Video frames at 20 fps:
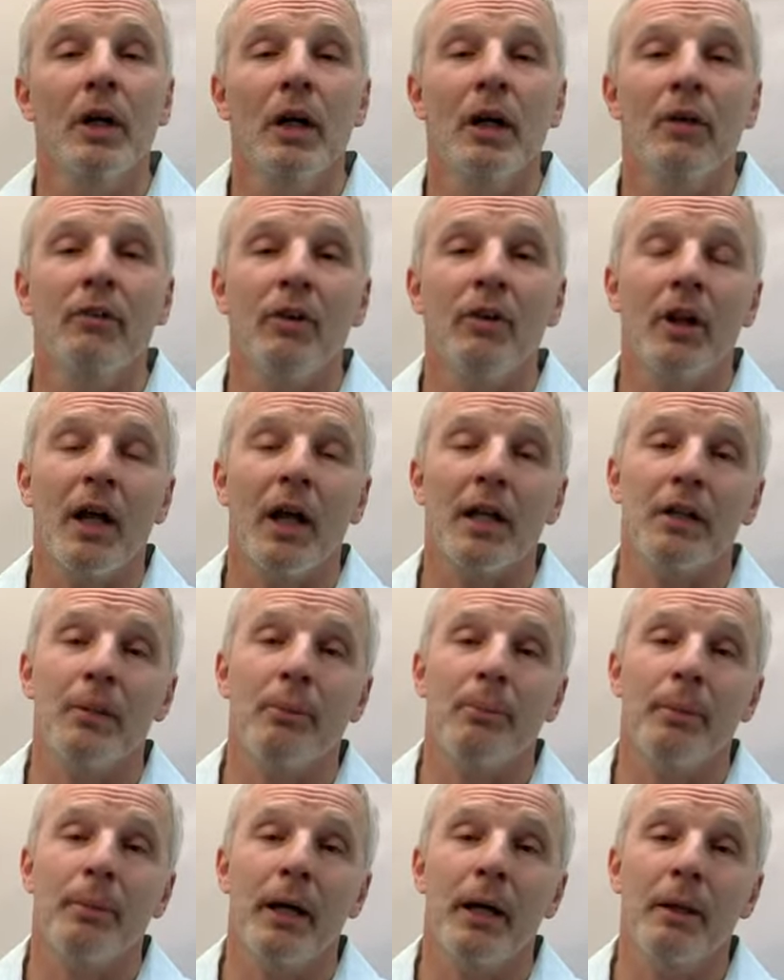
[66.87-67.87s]
If you like to
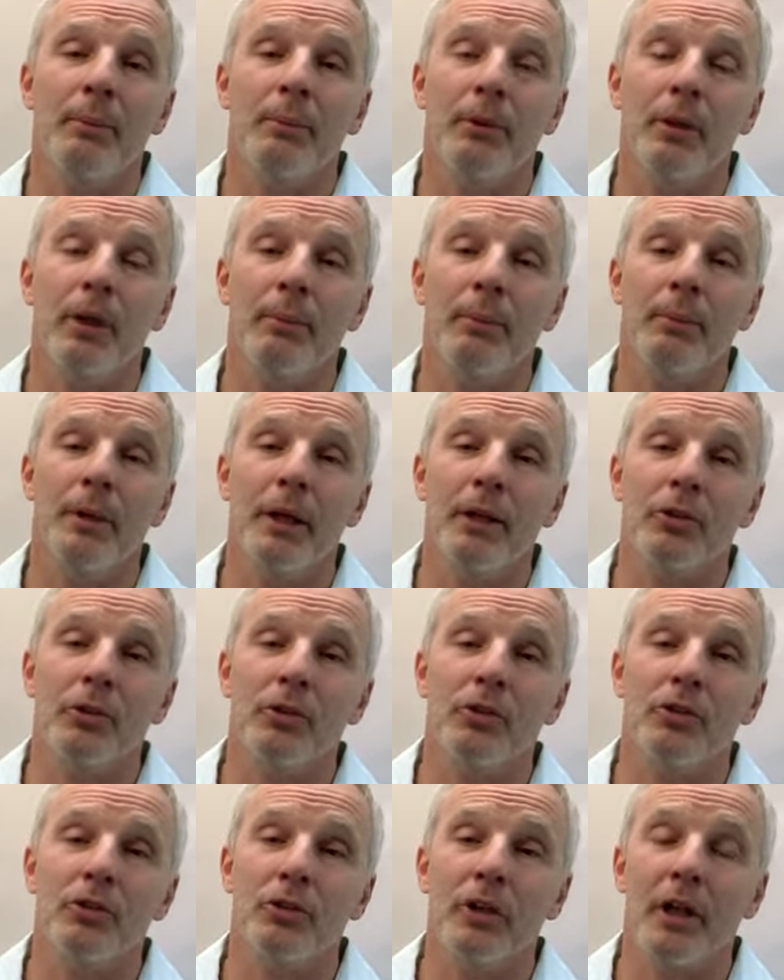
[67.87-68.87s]
paint pretty
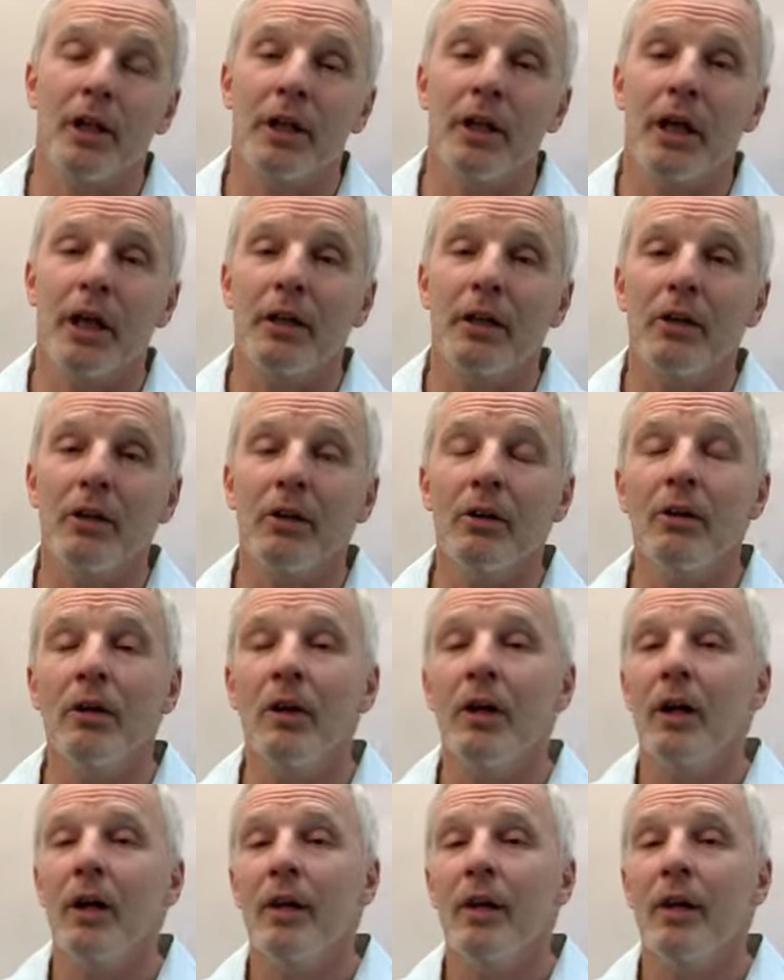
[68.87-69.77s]
pictures like I do,